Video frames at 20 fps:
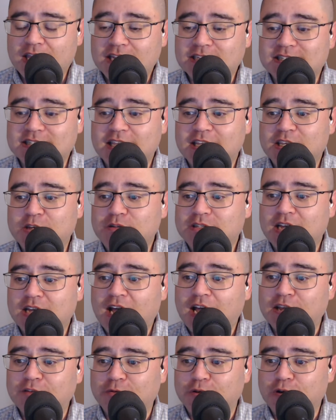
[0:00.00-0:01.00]
Yes, thank you,
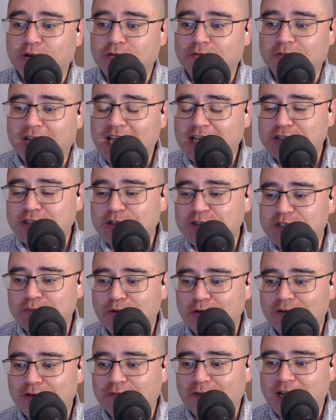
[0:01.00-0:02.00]
Ty, for your
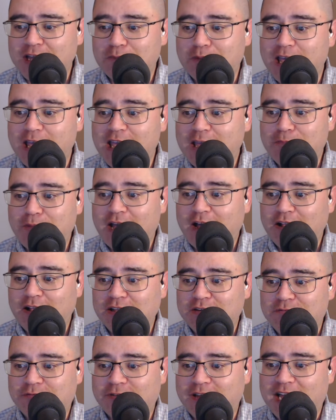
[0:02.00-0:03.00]
financial support via
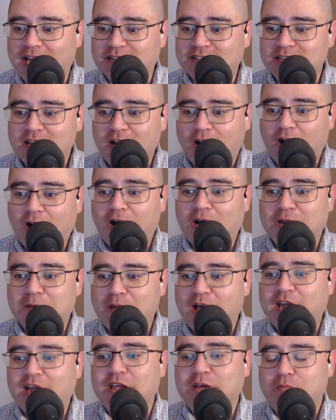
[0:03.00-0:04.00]
PayPal. In fact,
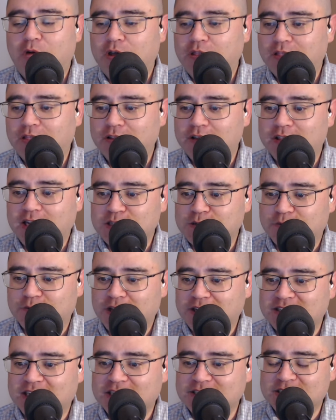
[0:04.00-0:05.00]
automatic monthly.
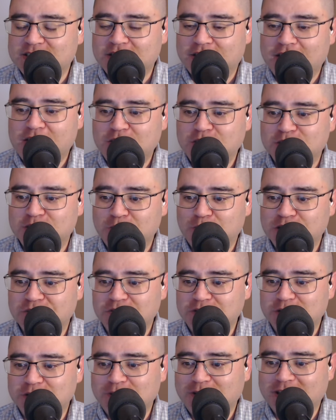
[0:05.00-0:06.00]
That's fantastic. Thank you so
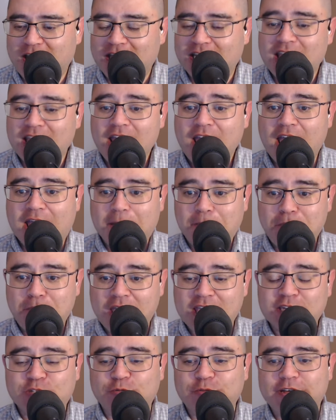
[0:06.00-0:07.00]
much for doing that.
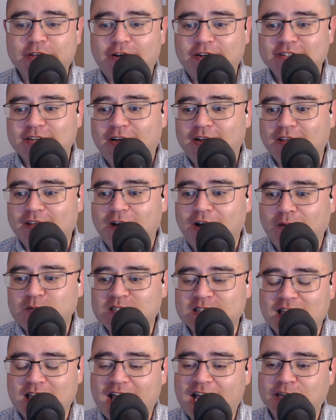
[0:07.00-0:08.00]
And
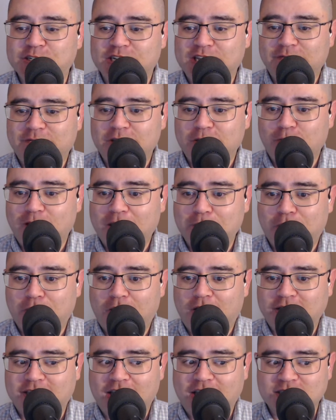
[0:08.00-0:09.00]
patreon.com slash
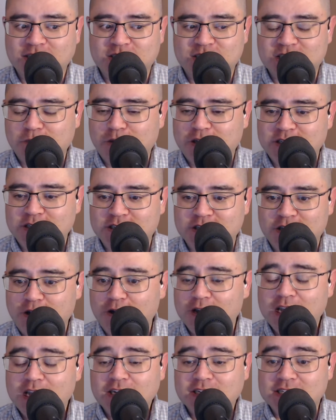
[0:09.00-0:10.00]
podcast is the place
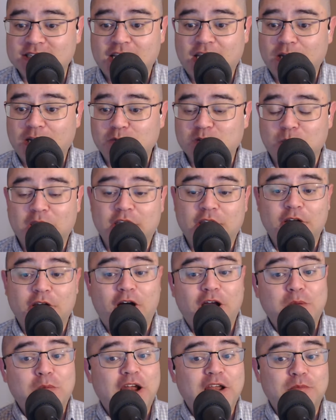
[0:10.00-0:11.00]
to go to sign up to
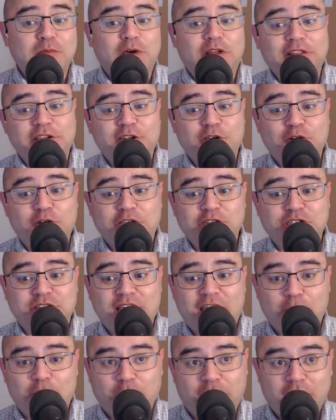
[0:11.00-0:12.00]
make an automatic monthly
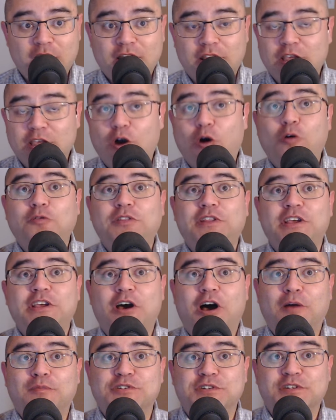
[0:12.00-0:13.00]
donation that way. The
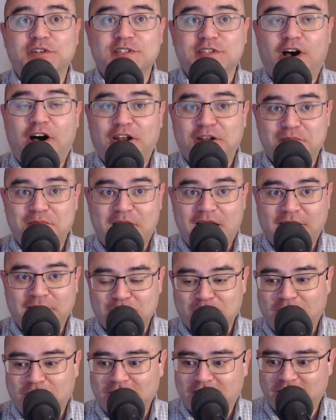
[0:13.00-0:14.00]
only option is
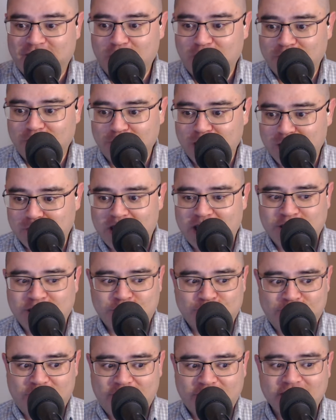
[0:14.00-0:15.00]
automatic monthly over at
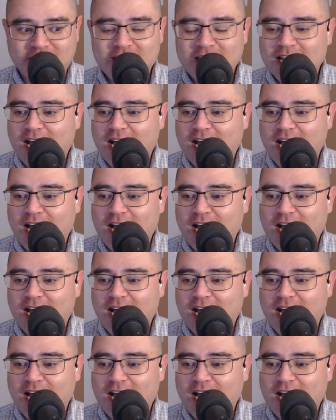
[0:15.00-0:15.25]
Patreon.